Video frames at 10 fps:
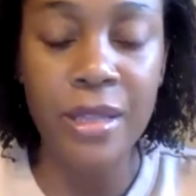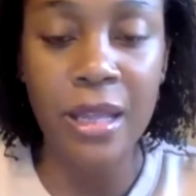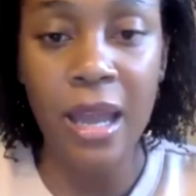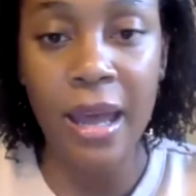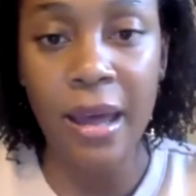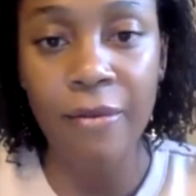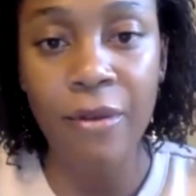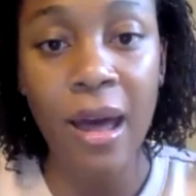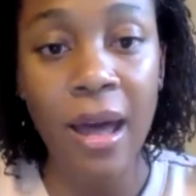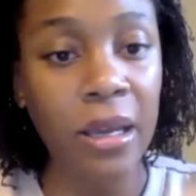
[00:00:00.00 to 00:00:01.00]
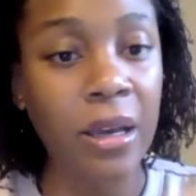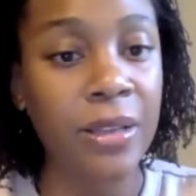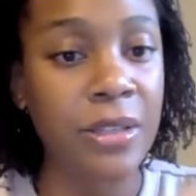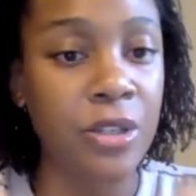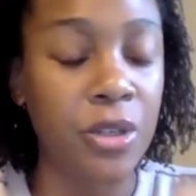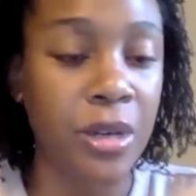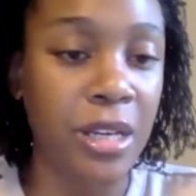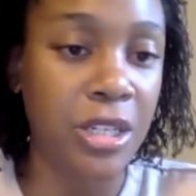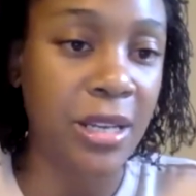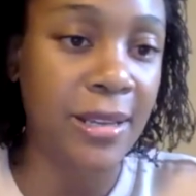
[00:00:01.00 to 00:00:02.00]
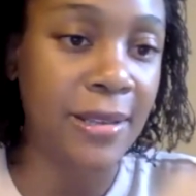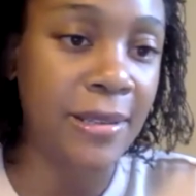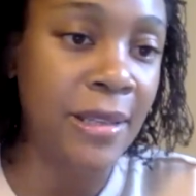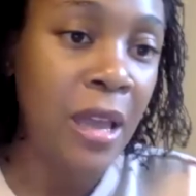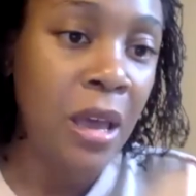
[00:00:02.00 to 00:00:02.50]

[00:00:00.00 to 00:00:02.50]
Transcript: that have high concentrations